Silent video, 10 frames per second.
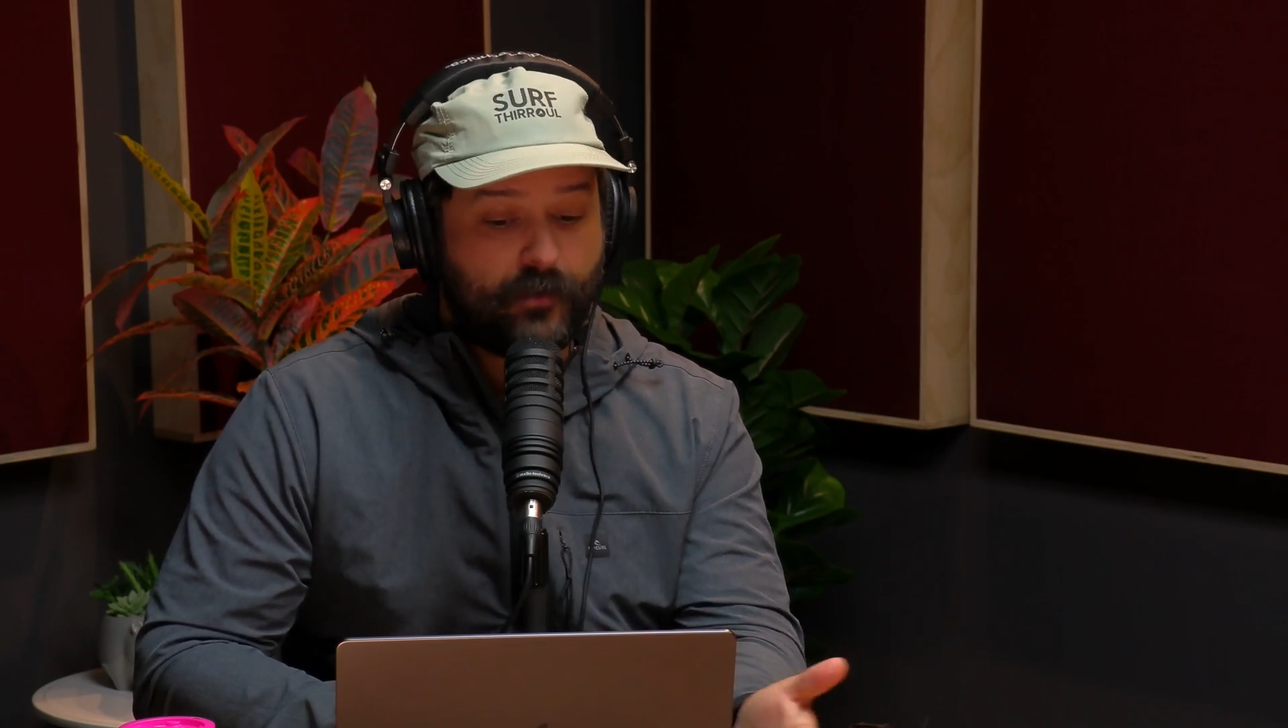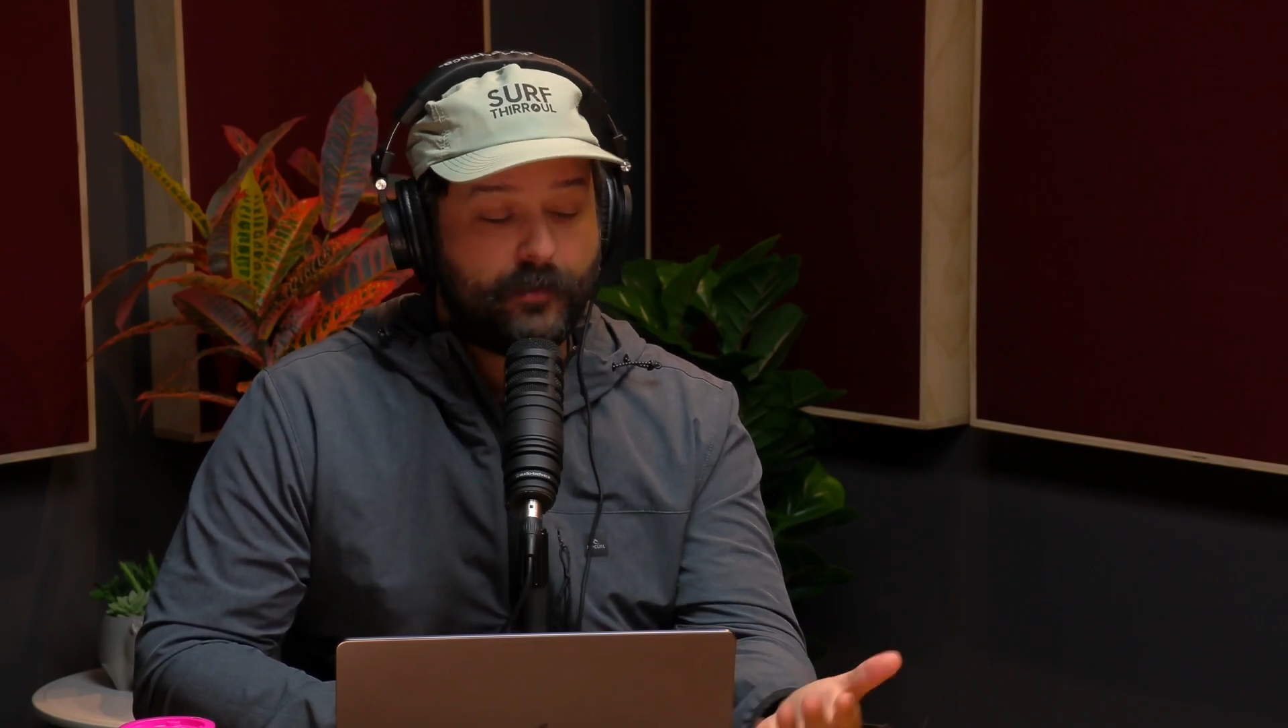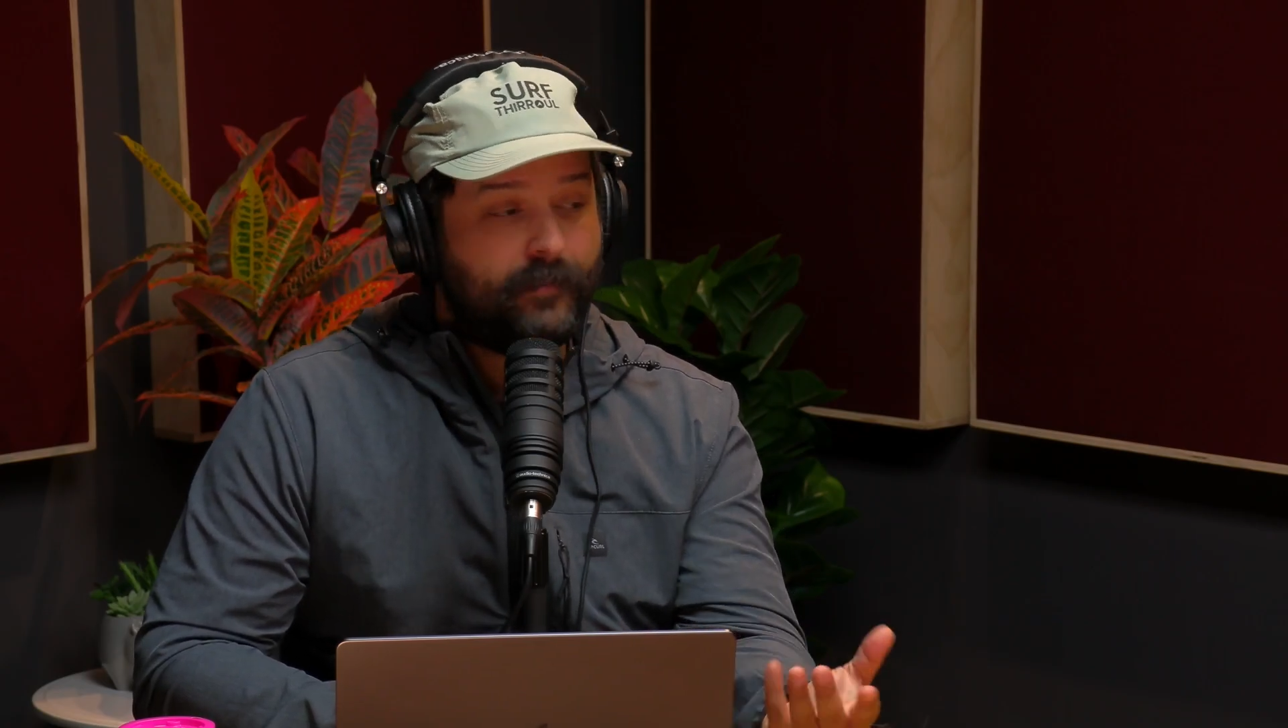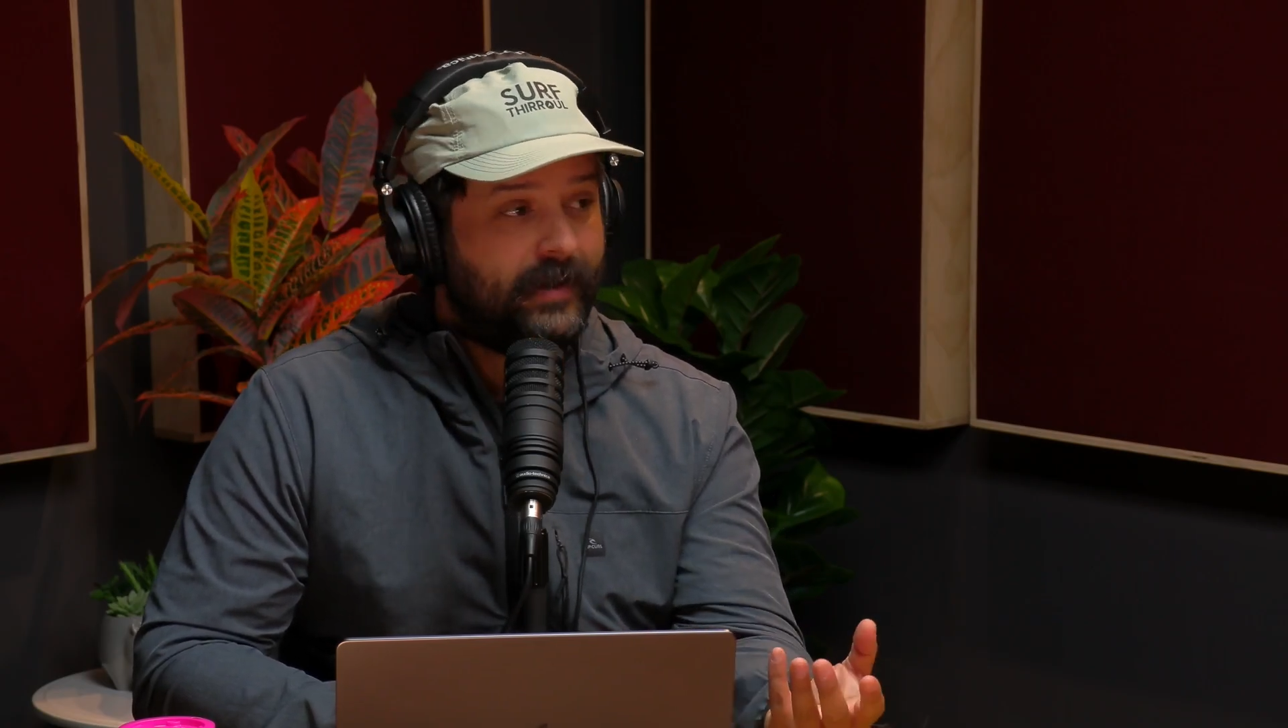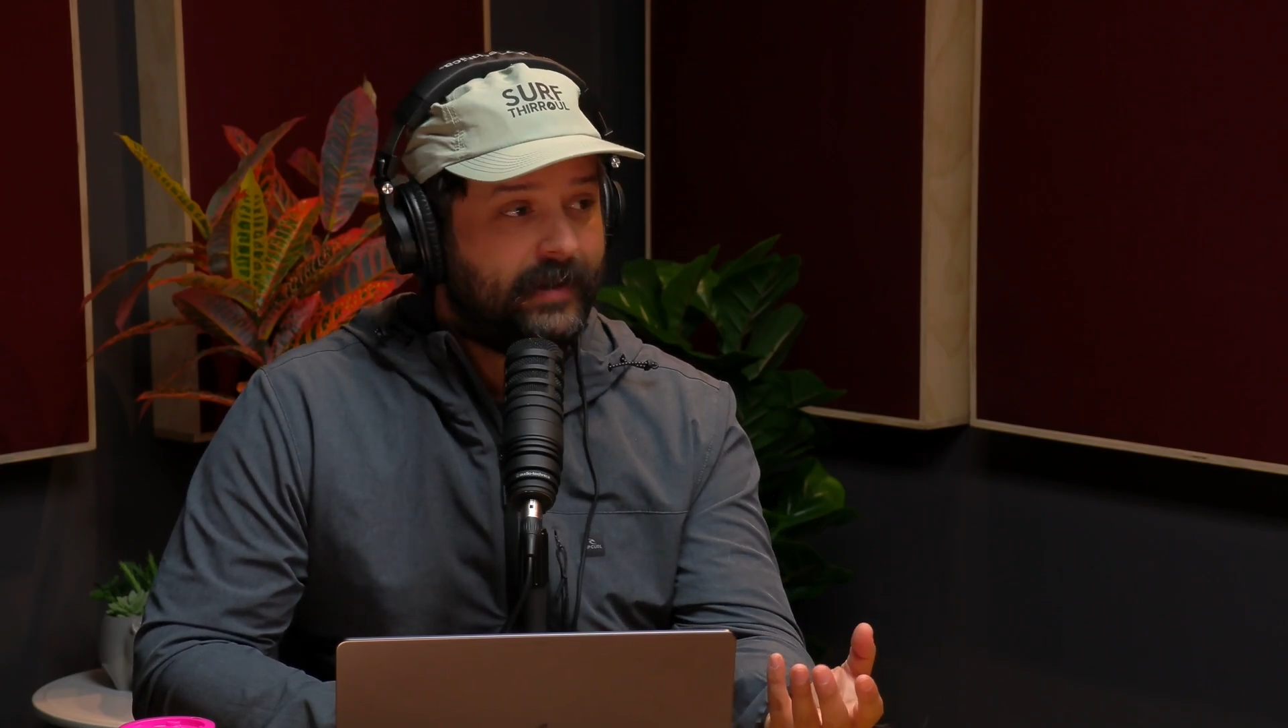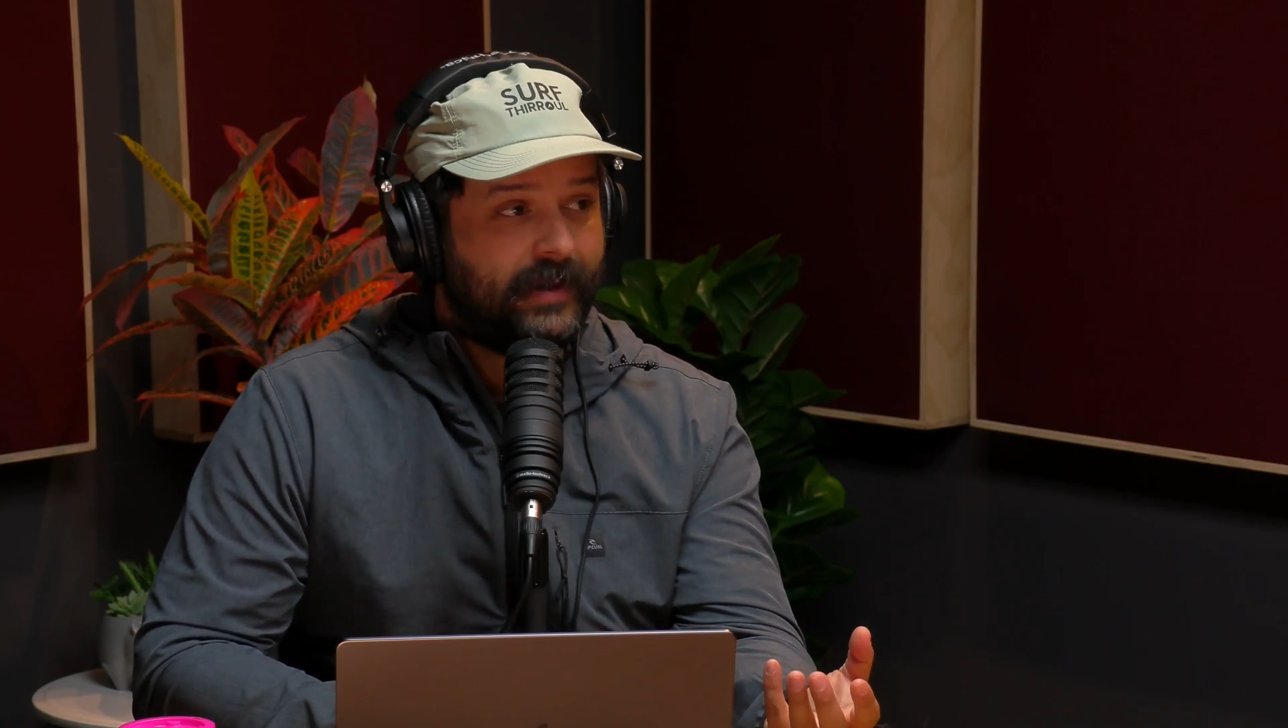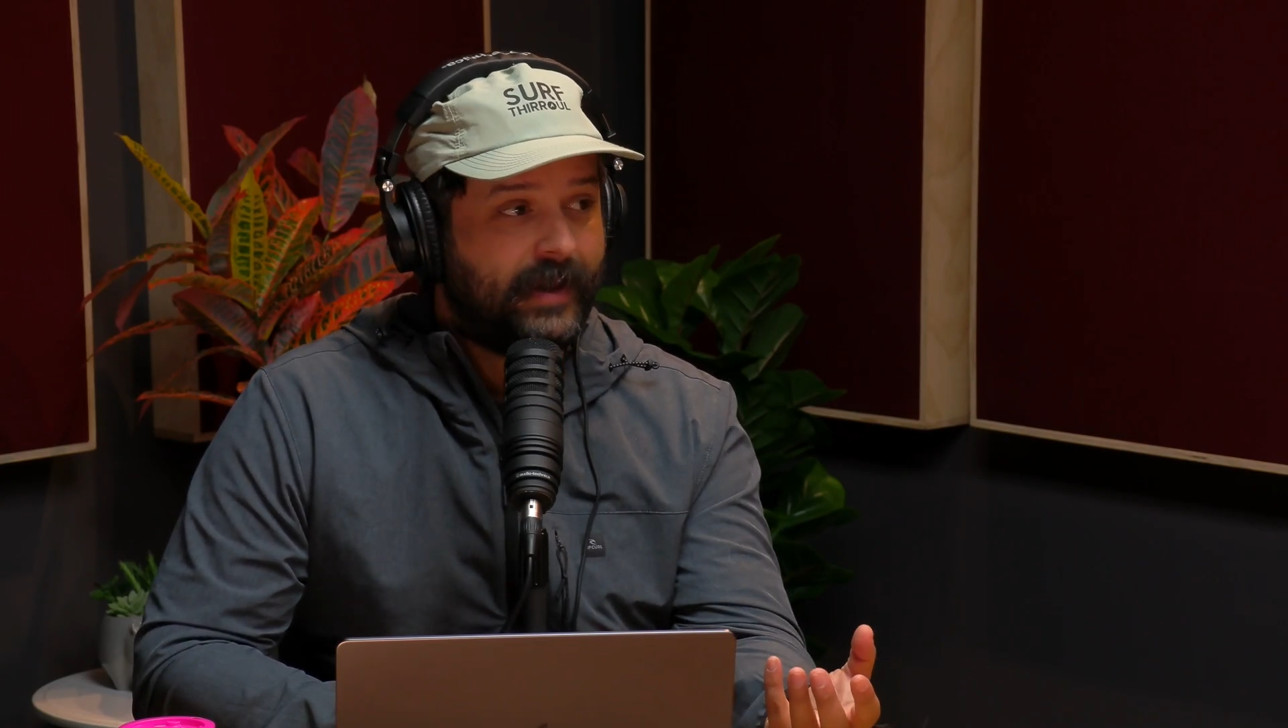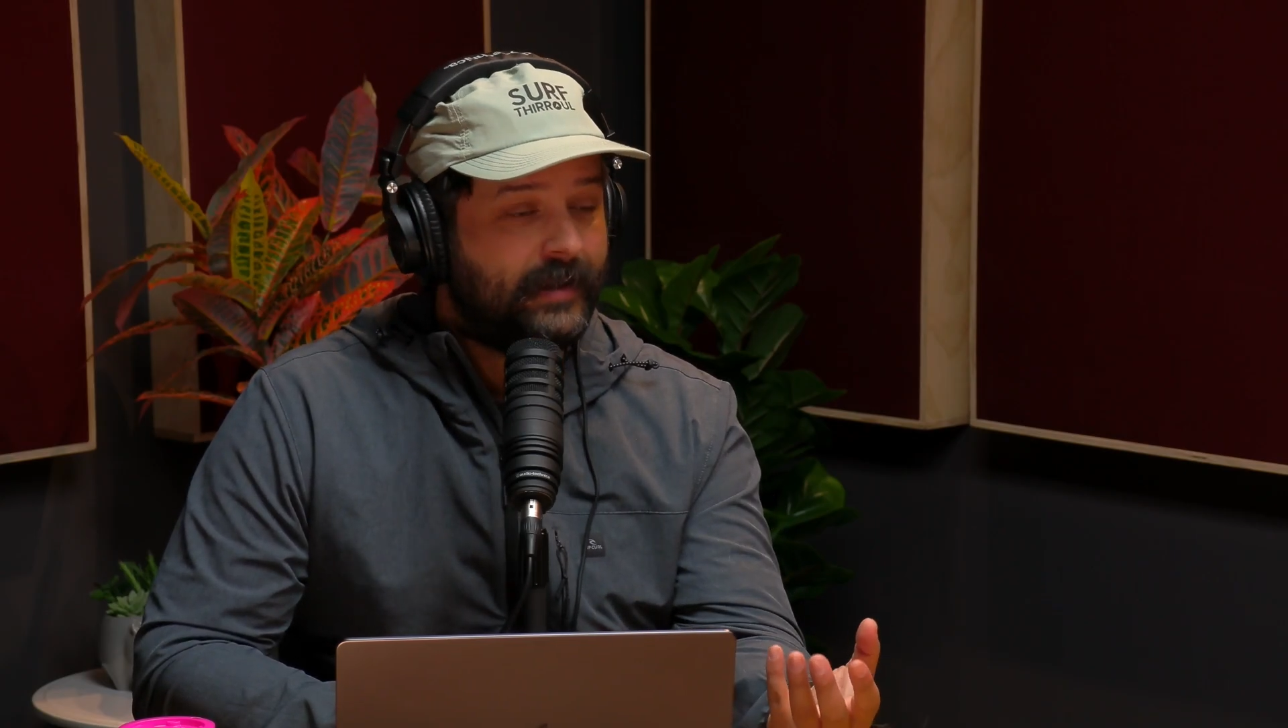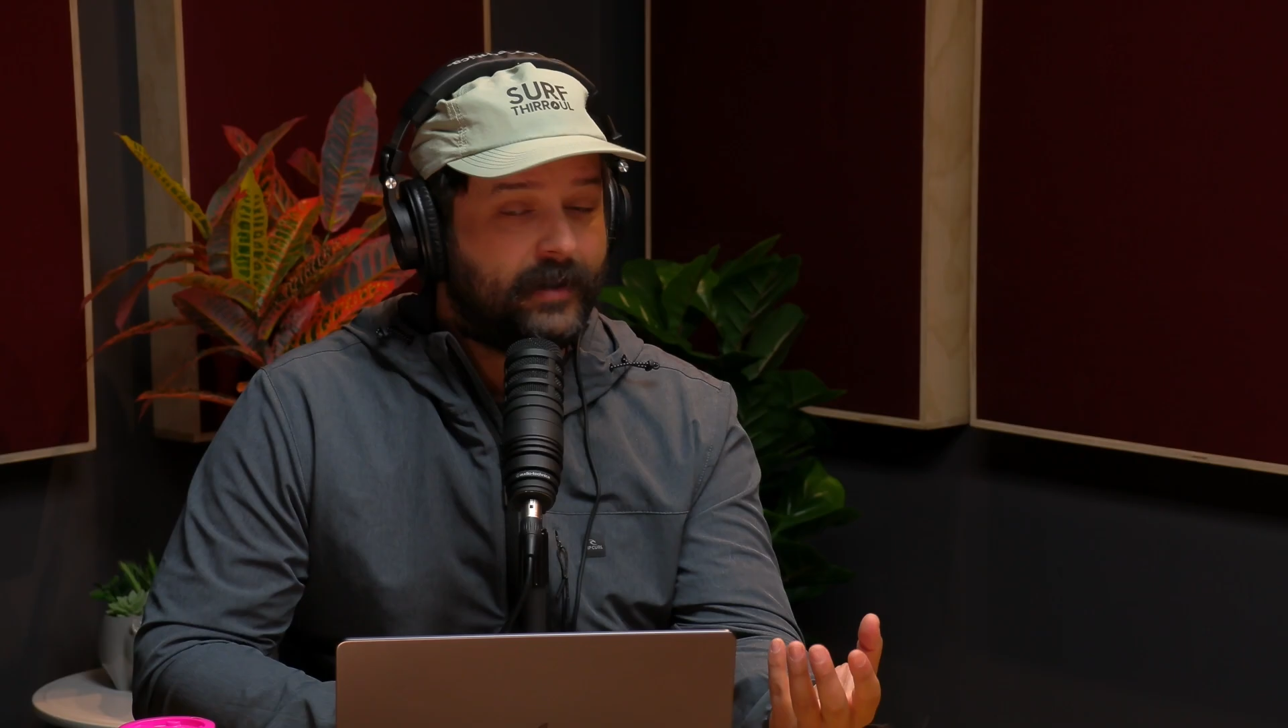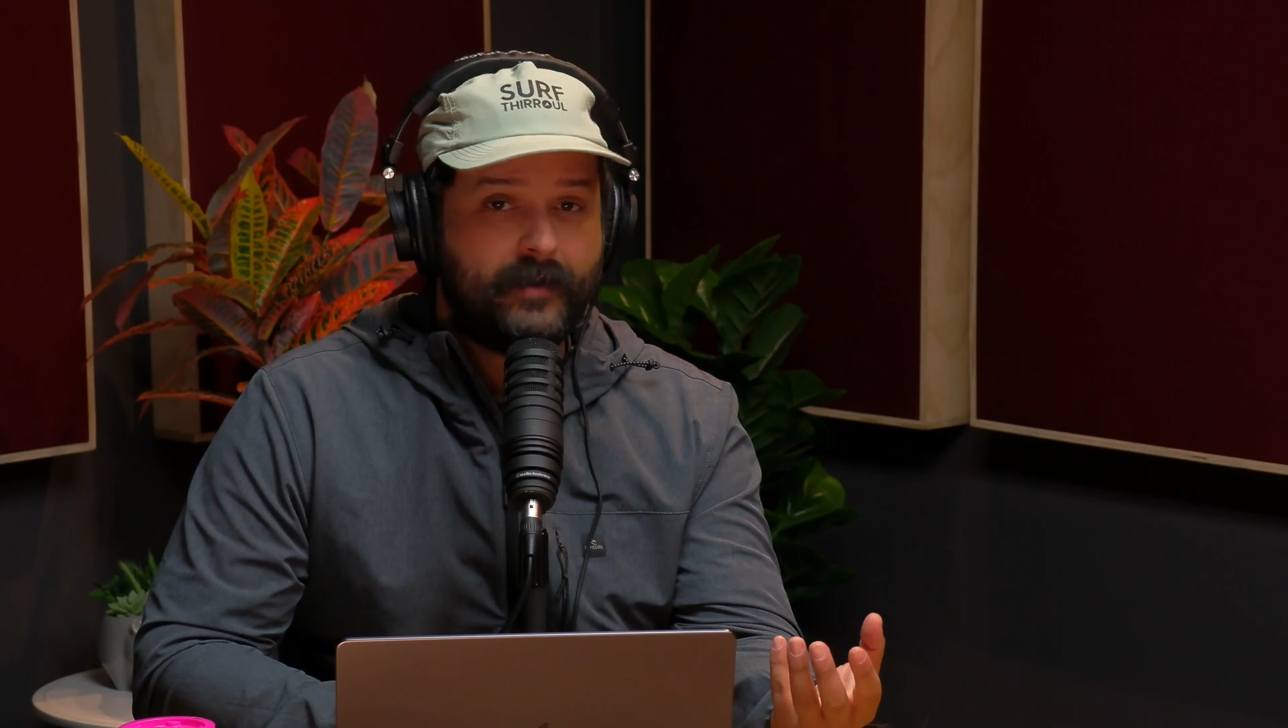would be
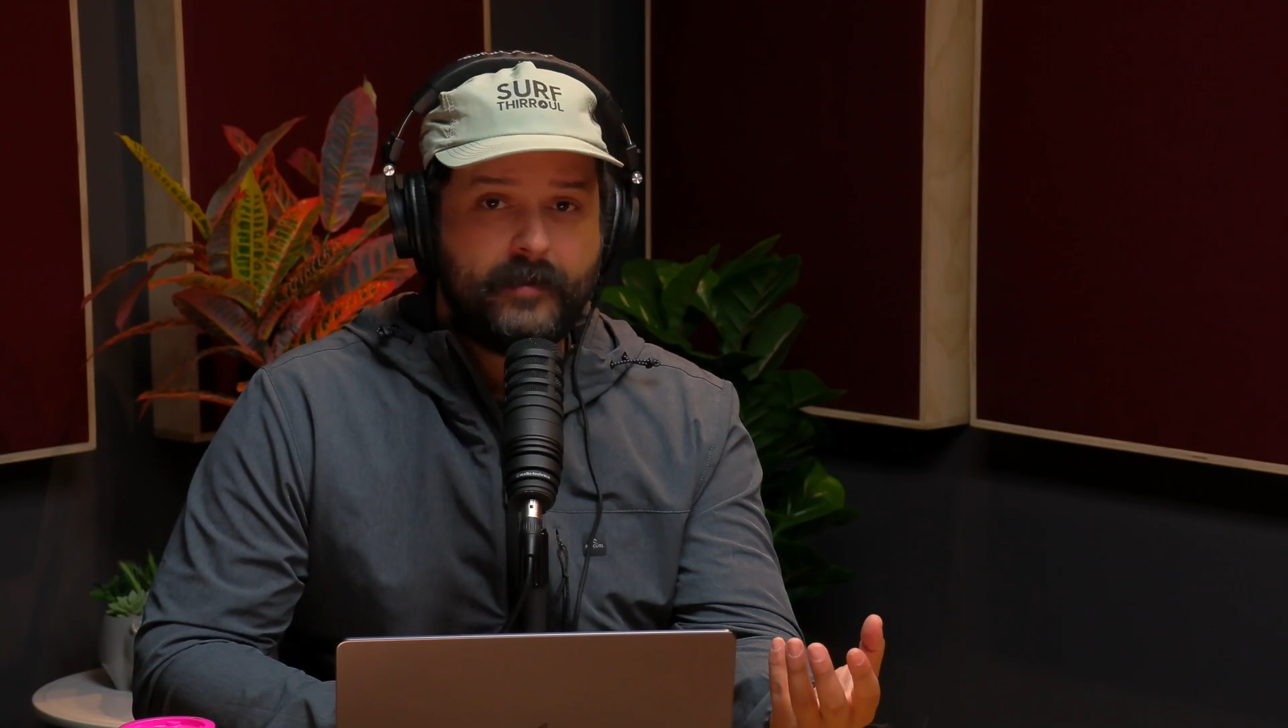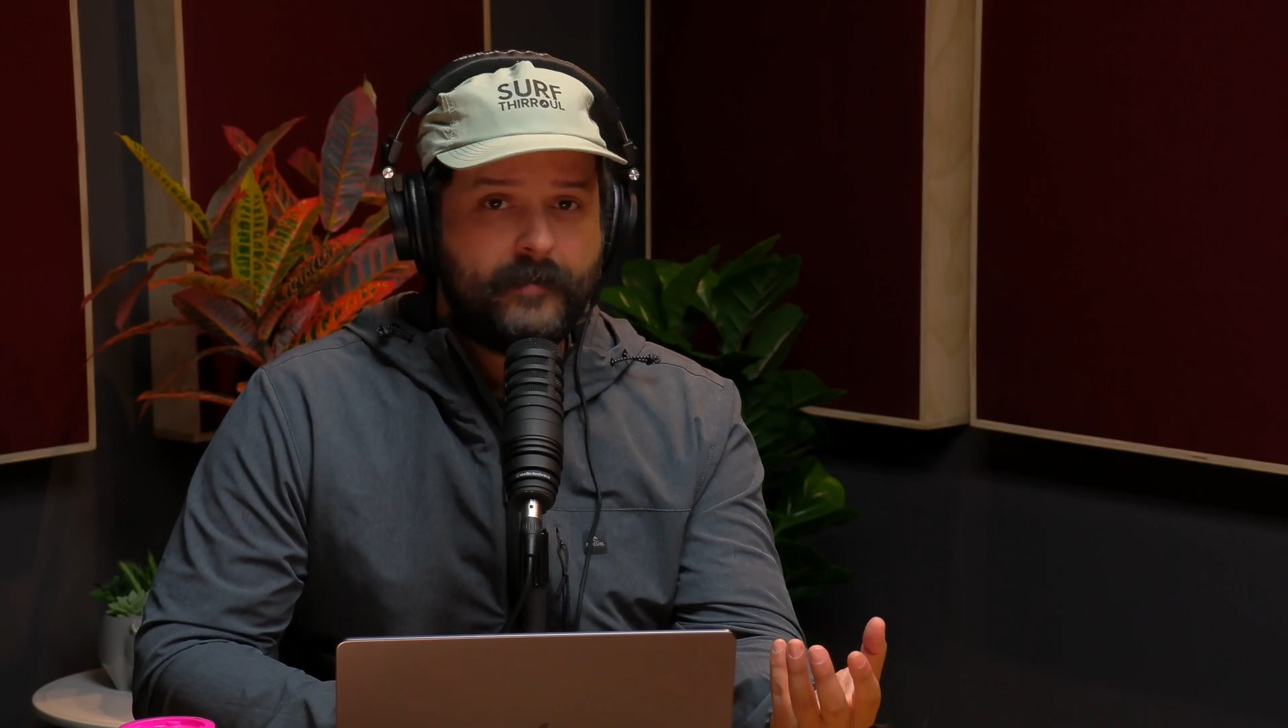at a